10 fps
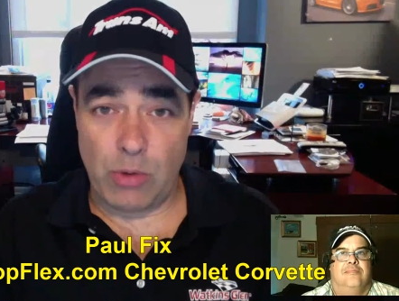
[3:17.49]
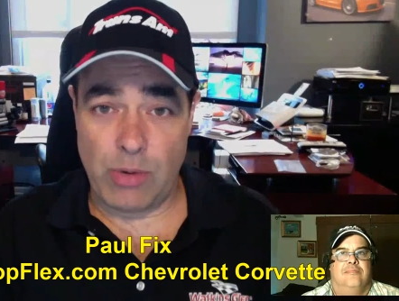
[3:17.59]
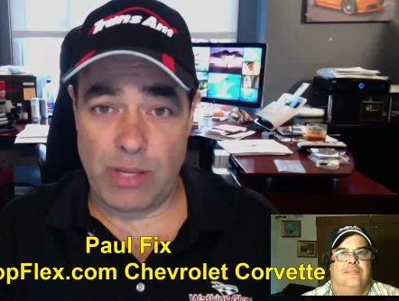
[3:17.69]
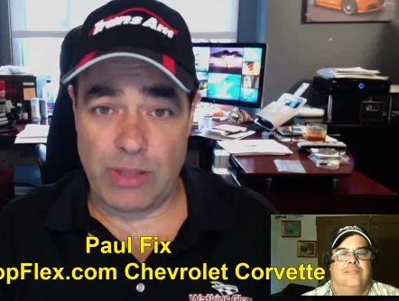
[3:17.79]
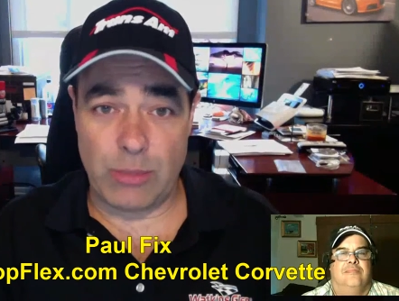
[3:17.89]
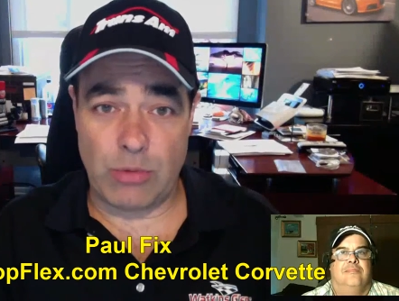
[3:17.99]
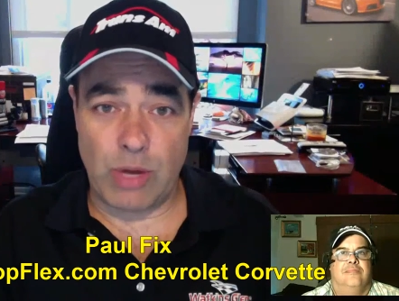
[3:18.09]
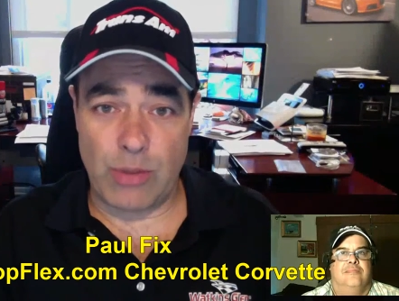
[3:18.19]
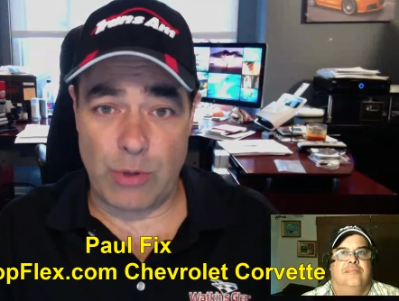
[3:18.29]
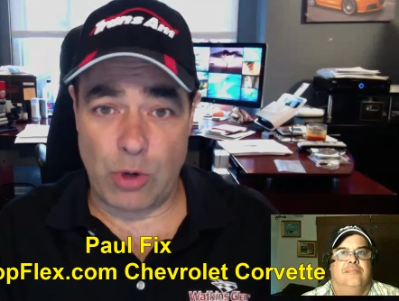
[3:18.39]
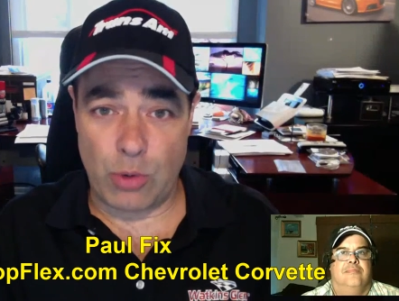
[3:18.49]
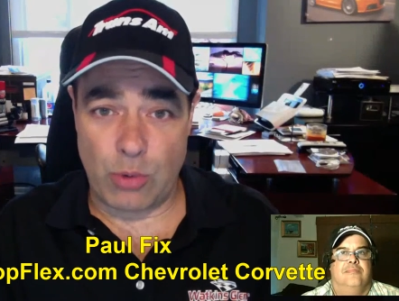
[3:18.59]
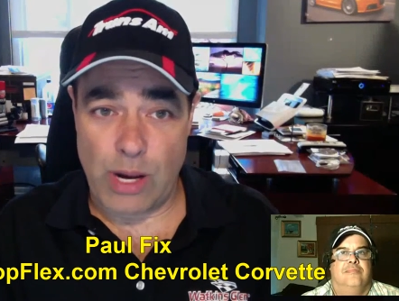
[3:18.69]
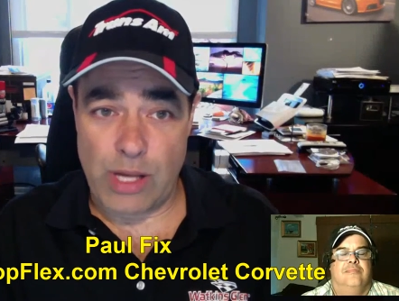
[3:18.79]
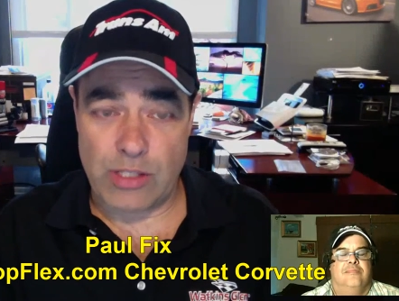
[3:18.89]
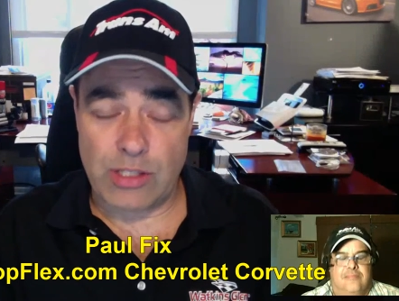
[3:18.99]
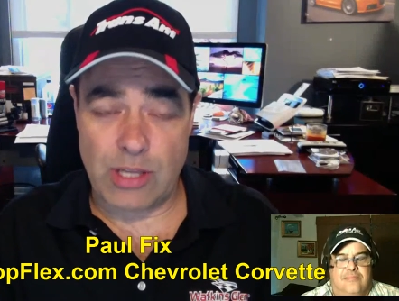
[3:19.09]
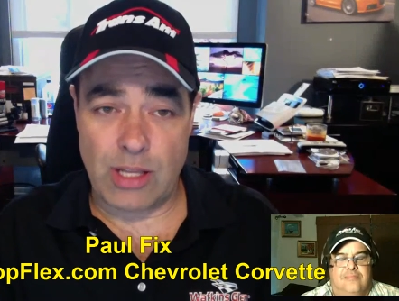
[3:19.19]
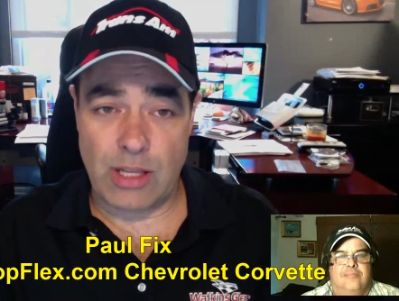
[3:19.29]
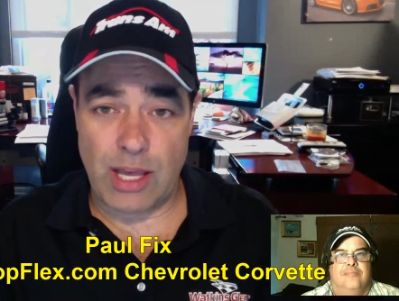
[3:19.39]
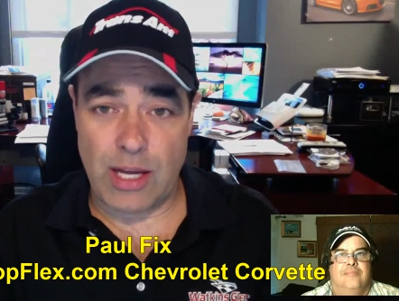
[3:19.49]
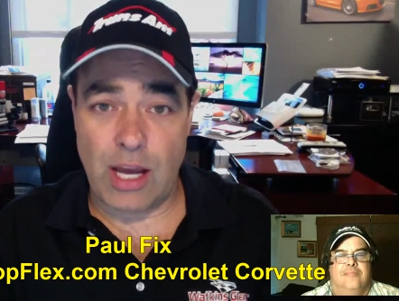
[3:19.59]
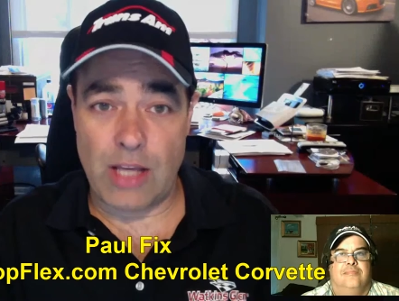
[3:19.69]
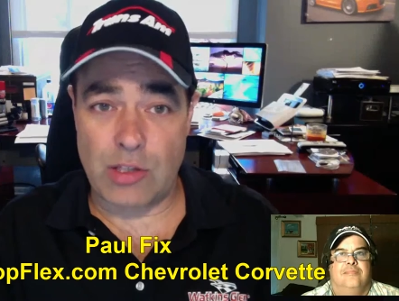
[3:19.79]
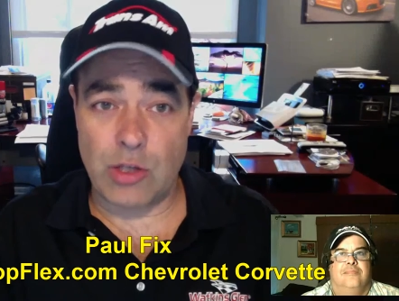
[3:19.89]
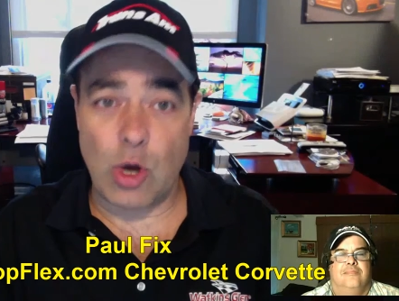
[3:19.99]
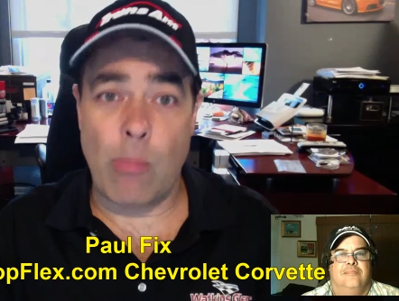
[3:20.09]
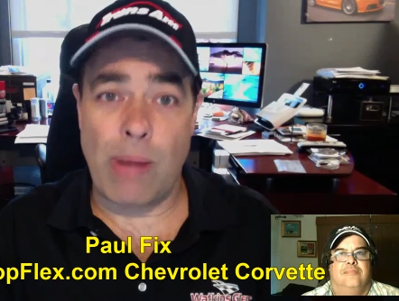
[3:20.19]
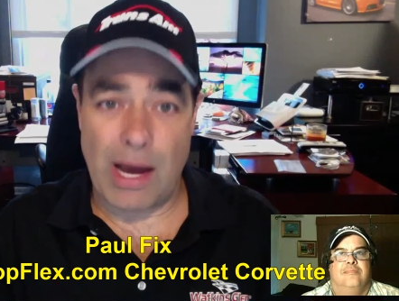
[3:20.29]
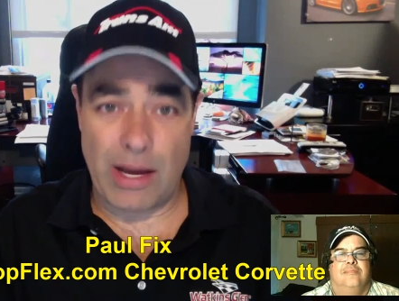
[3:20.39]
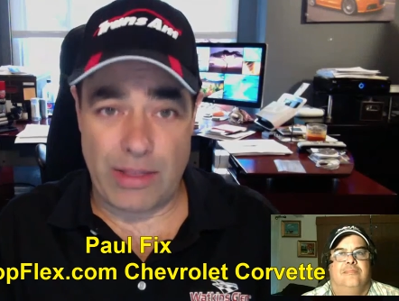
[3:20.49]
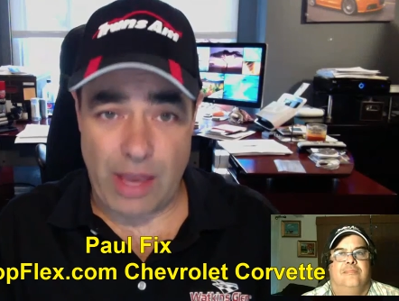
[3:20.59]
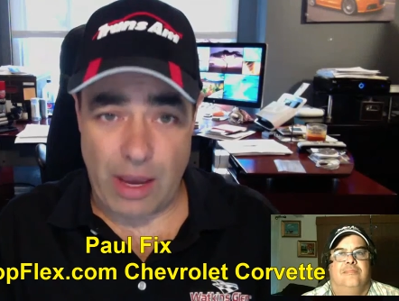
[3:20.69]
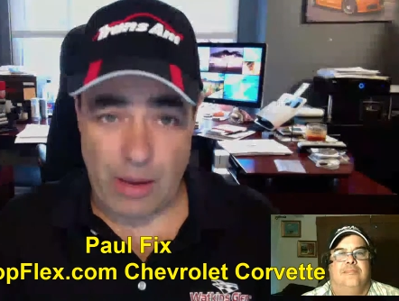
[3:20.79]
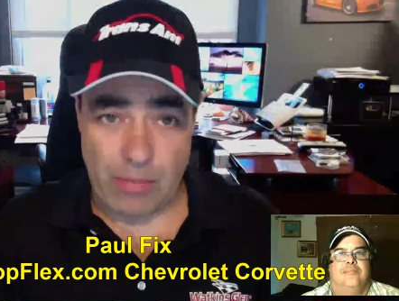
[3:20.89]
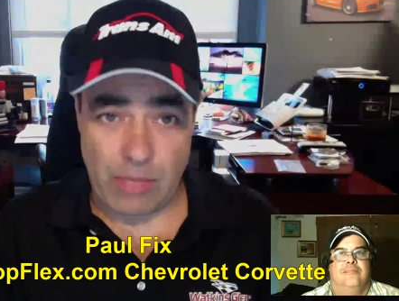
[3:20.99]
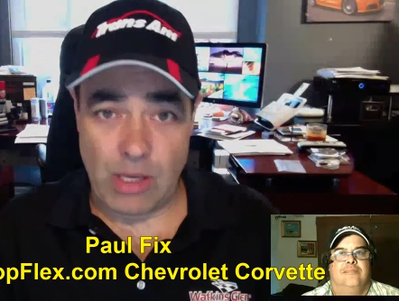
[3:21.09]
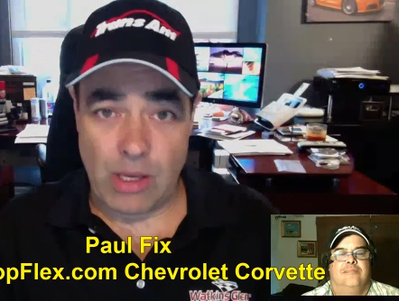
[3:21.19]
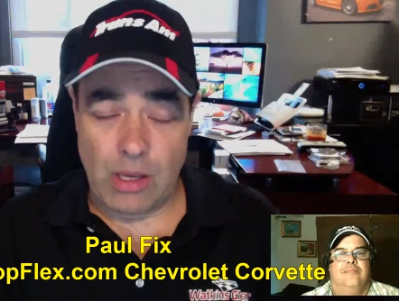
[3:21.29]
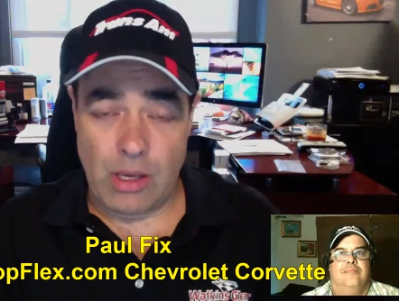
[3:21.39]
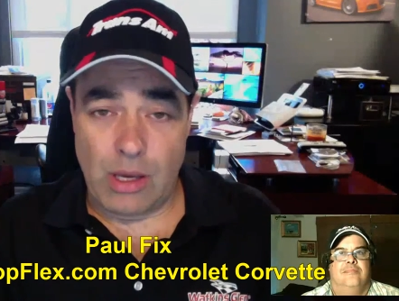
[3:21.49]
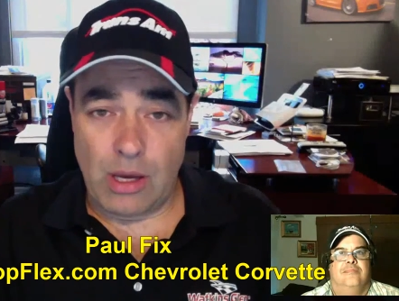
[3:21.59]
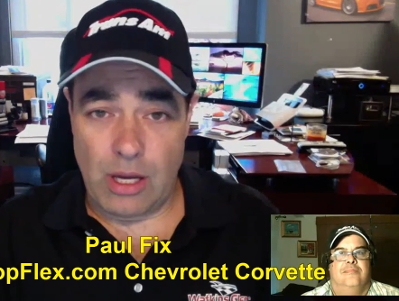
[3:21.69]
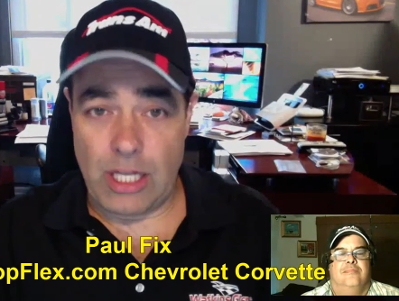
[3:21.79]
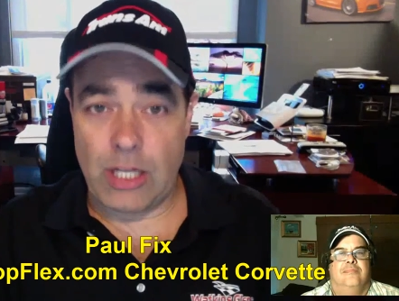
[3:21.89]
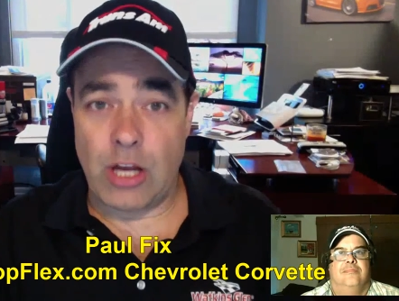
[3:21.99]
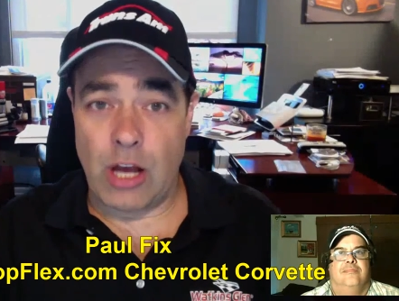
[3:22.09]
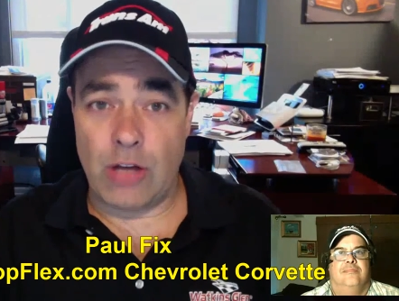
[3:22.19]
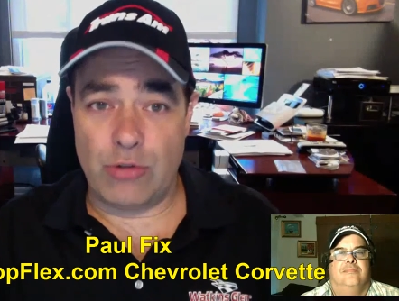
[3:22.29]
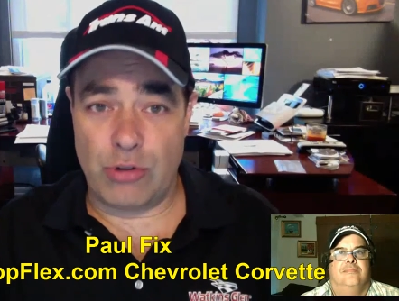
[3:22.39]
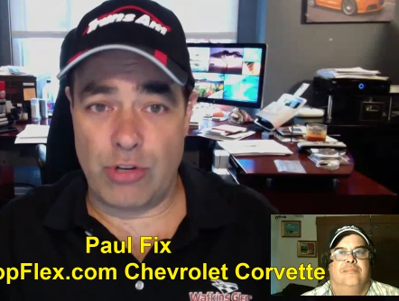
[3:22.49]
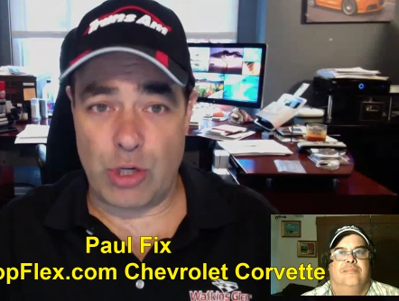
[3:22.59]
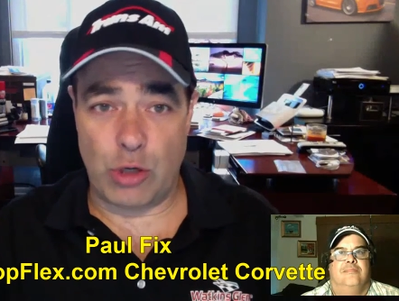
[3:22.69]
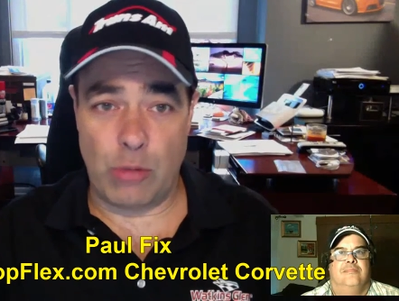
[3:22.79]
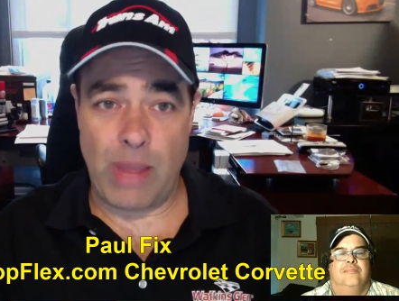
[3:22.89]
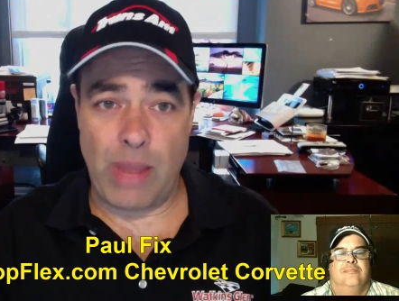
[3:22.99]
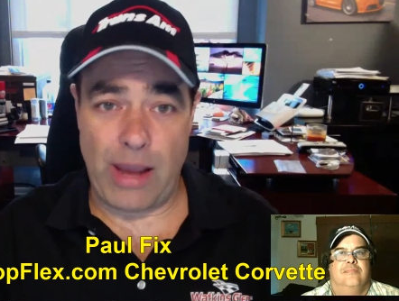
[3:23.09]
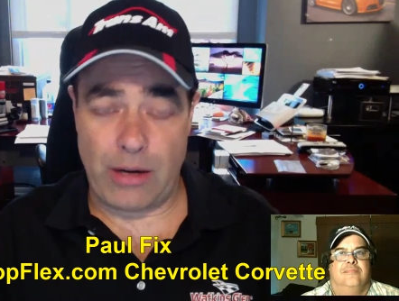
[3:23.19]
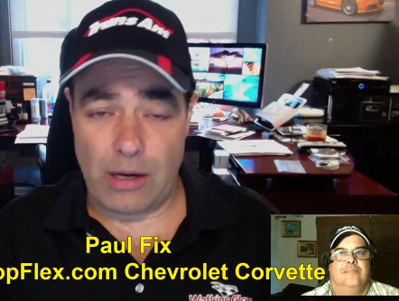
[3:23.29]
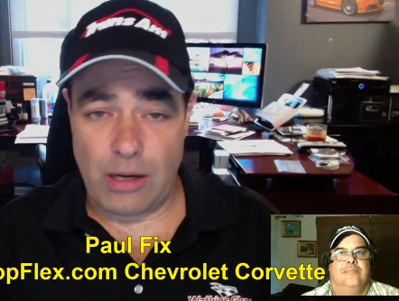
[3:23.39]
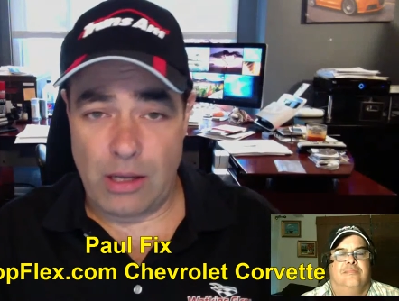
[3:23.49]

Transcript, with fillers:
Speaker 1: We want them to run their own race and let mm-hmm. us go by them uh, in an untraditional manner.